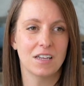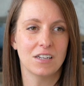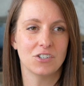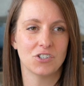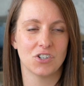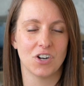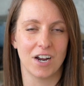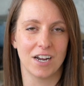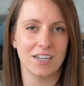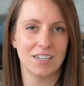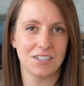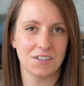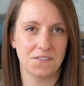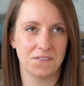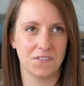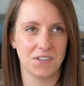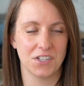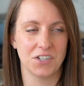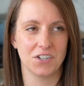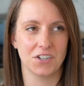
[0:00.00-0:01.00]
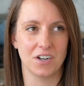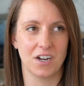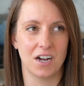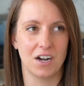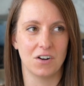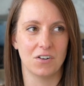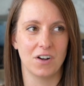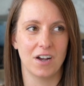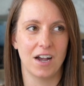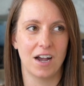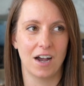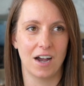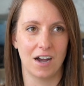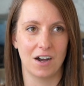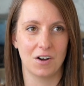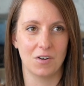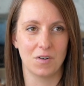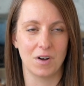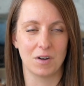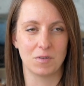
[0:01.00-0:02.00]
trying to figure out
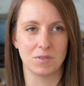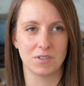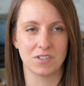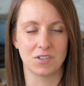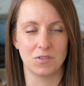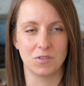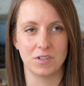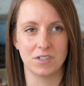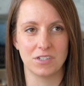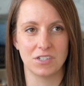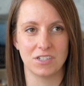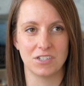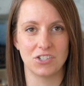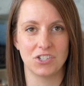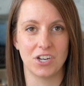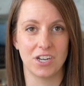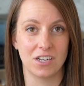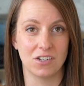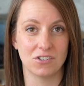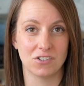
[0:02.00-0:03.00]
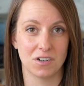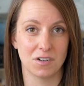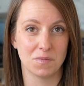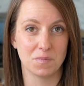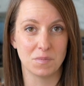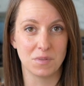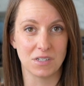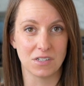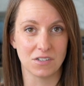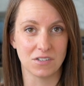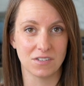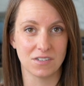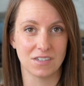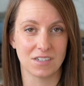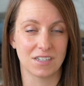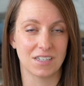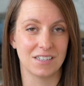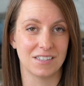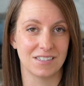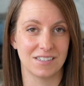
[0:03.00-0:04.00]
how I was going to change our meals
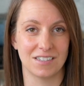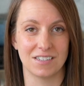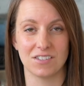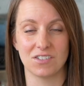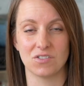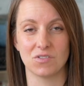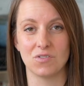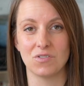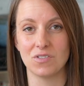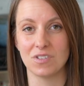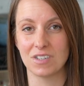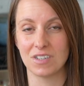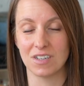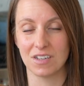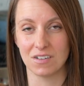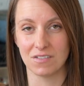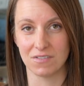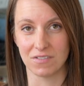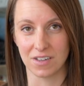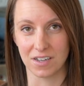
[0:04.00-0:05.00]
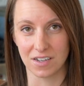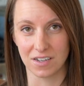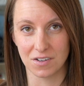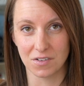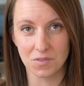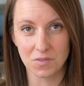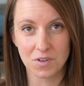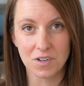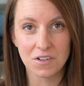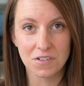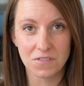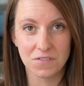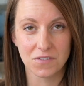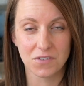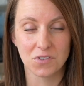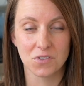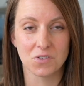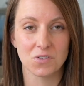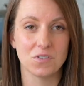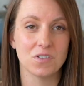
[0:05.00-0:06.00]
to consist only of like real
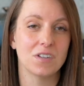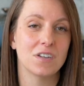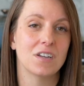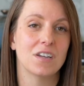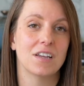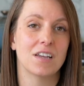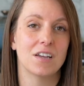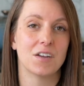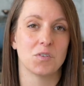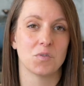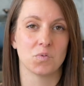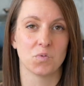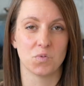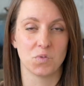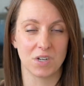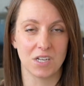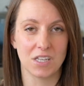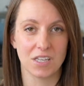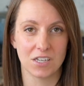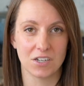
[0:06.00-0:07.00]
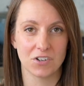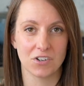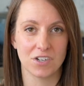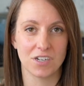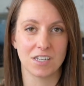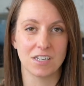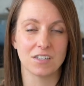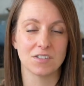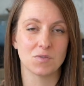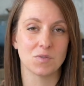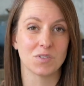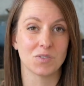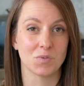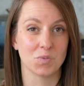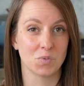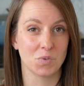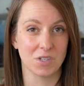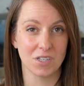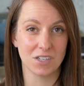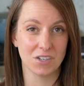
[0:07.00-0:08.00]
food, real ingredients was
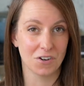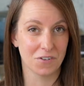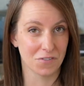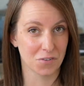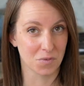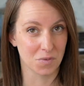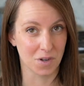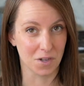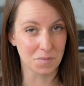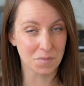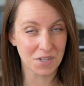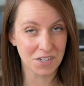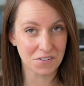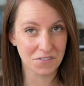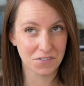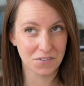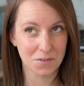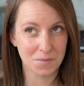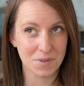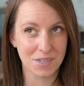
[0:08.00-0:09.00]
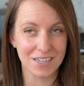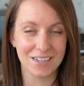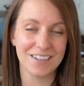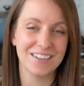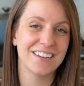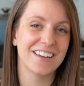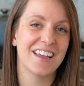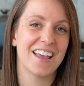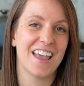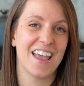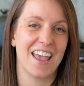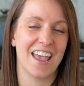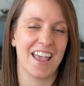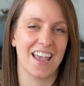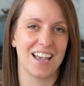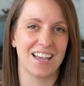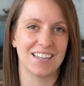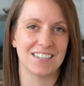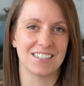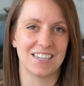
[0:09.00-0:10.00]
really overwhelming for me.
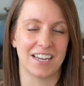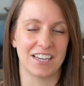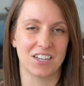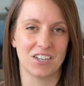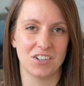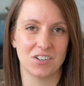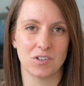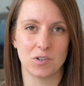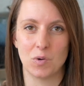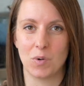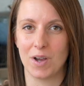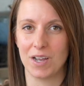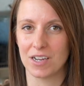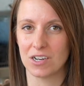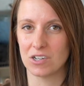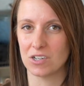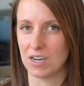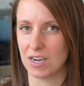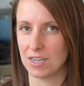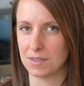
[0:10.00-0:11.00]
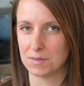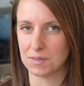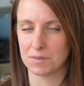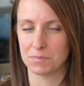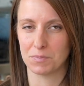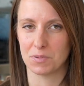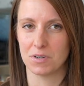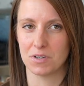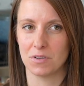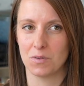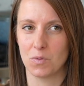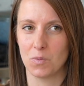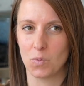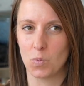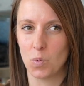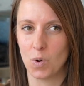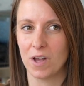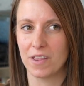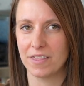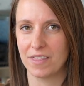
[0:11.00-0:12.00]
And I couldn't quite grasp
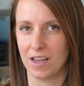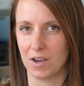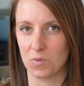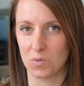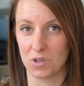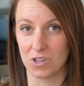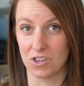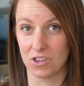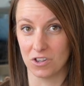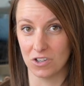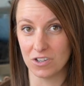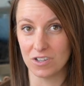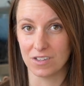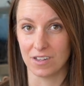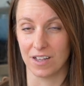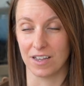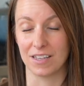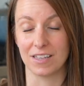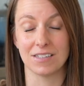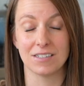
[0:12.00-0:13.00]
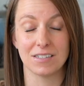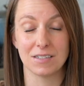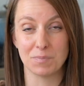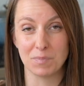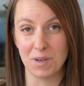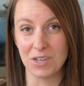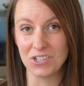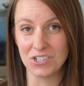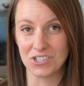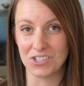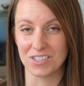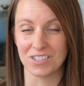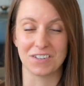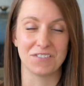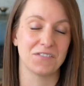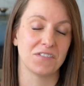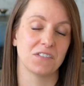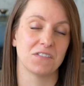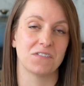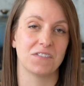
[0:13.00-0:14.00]
what that would look like, especially
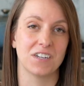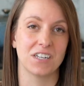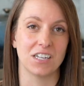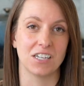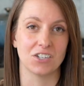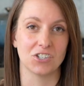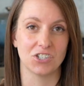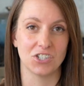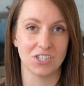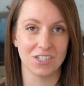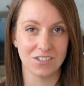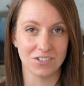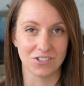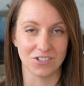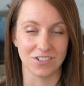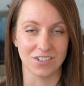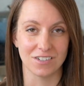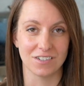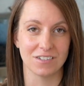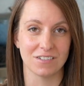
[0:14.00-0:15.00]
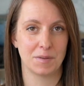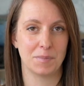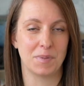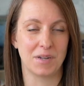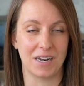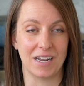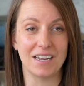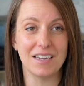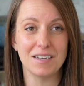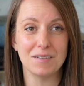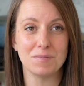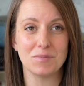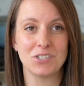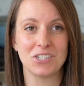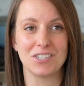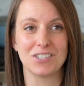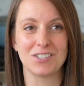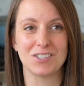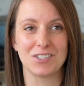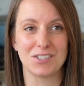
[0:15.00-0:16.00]
for feeding children. But I am
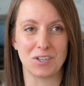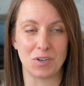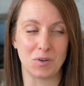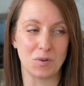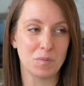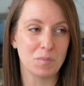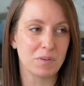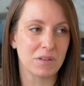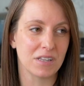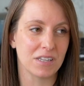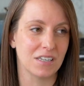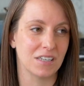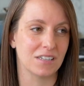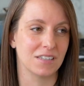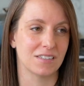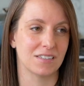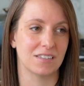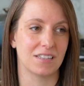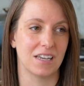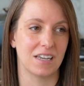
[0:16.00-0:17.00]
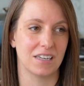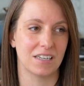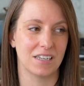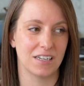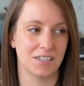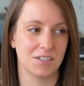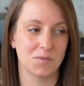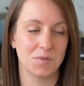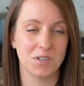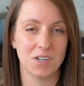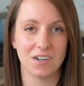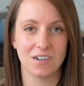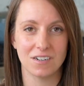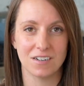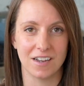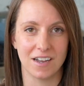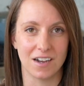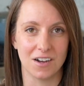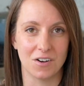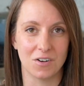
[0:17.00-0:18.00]
just so pleased that here we are
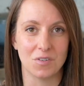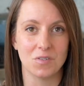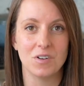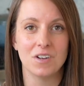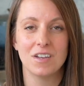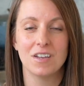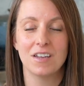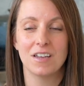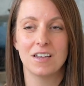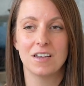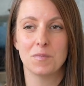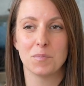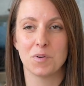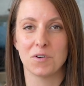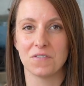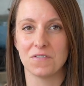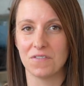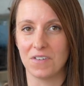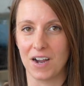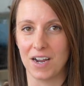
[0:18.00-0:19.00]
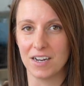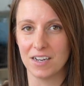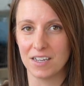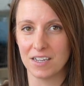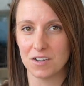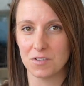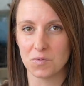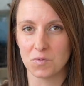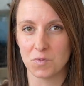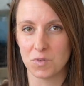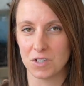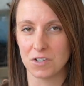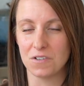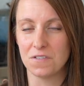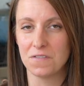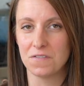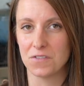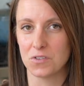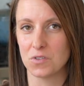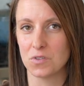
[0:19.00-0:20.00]
now providing real
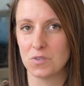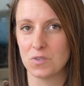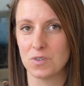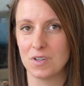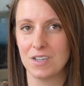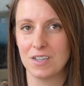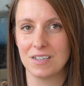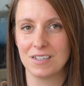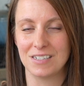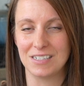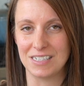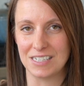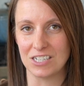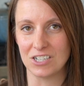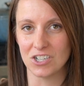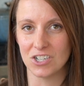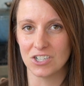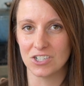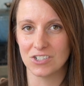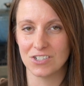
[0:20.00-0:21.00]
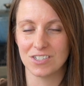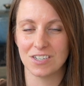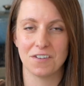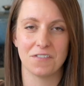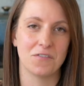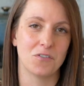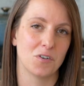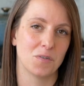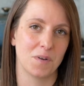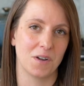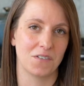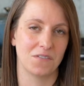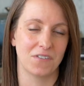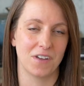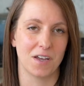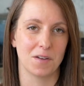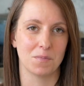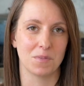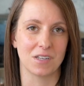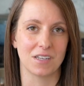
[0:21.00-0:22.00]
food dinners for my
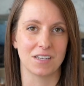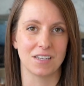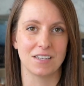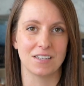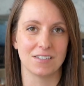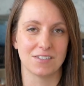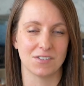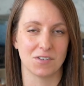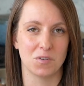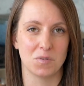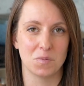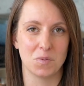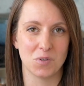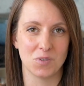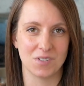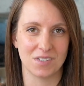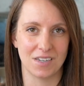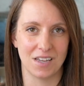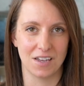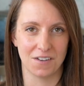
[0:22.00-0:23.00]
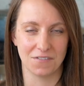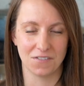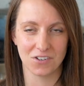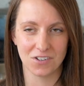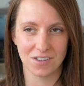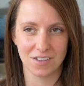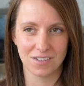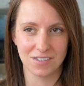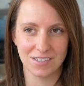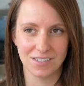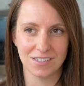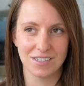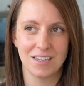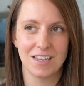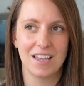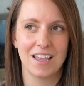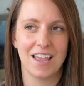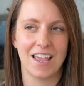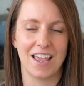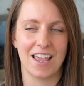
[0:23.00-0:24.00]
family is almost effortless
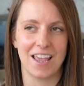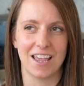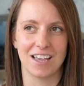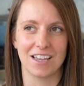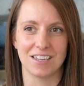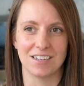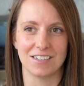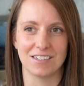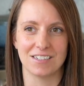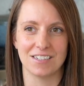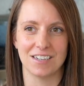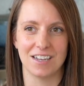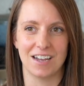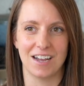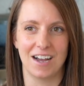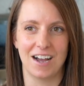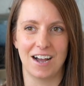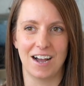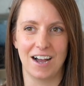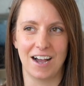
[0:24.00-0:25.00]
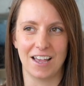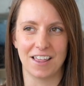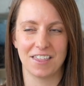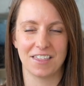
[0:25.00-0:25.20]
and I